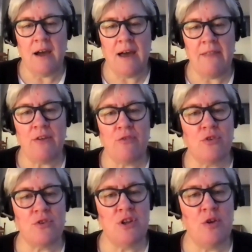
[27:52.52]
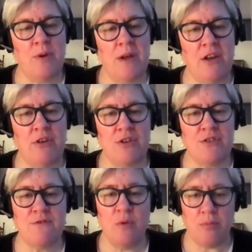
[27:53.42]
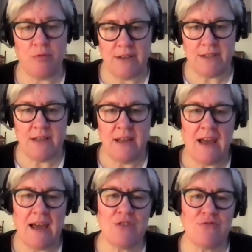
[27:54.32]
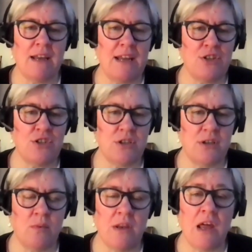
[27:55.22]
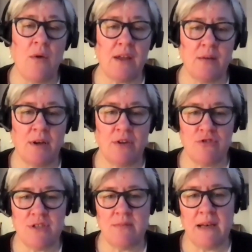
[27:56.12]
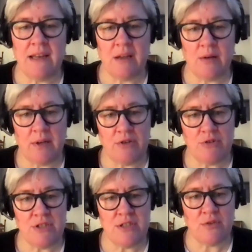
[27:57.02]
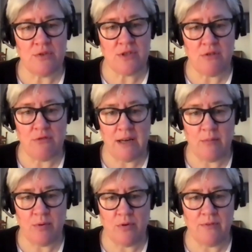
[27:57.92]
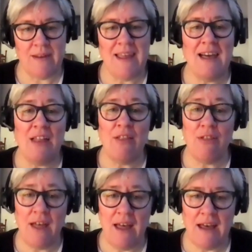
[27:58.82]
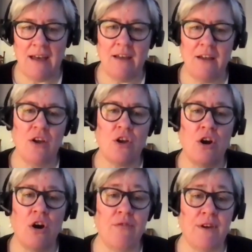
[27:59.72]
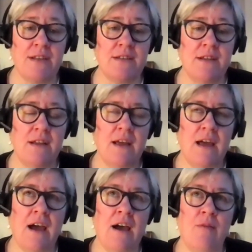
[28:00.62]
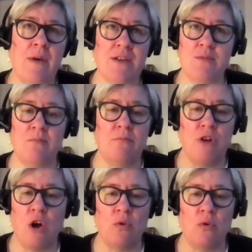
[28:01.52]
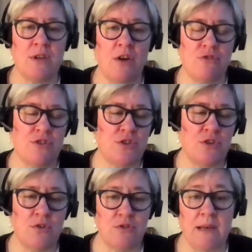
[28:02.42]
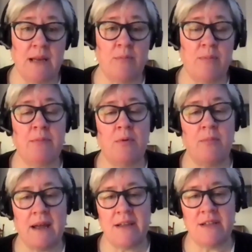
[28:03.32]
And then, of course, the European Union's footprint and its relationship with low-income countries and middle-income countries is also really important. And there, COVID has rolled 100 to 200 million people